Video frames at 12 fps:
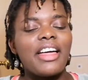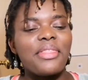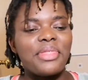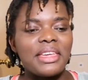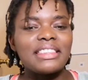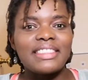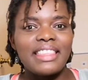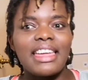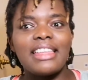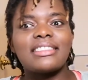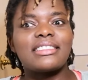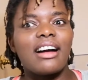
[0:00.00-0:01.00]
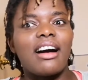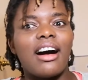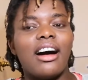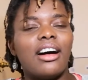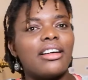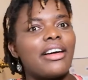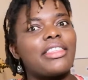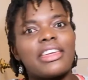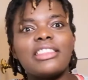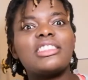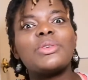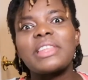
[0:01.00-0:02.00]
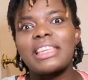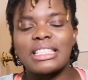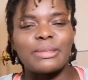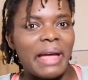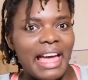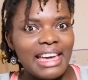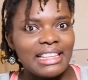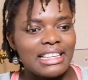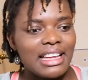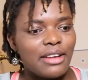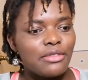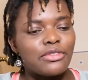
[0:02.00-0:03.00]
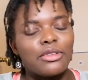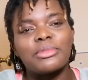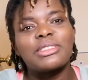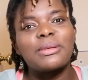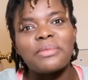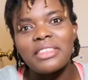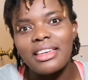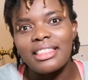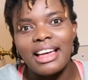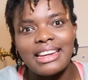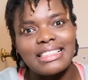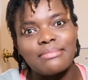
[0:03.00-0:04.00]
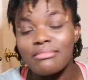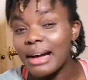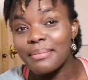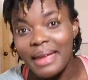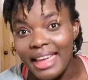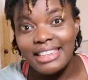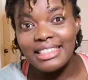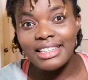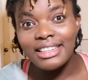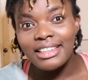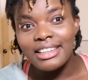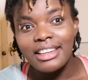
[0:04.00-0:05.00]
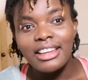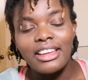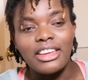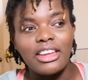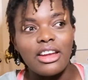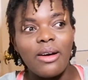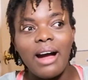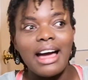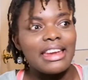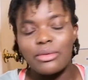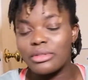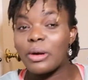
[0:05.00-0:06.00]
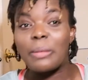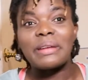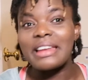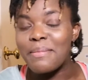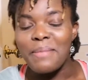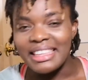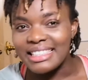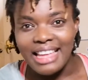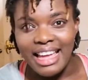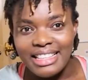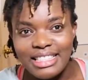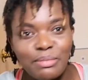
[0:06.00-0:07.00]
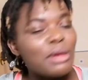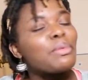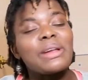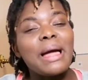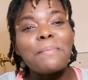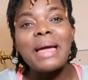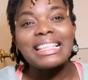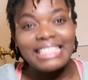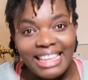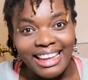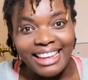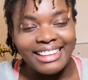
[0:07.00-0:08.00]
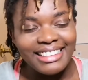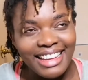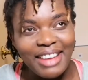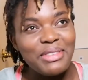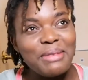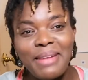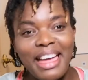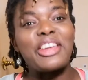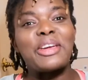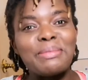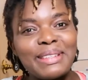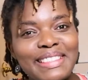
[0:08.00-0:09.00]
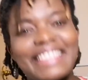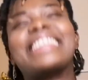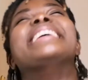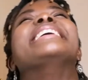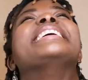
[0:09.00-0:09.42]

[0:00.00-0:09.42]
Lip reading: these things are things you would expect from something that is man-made, and it would completely make sense. People are messy. Have you met humans?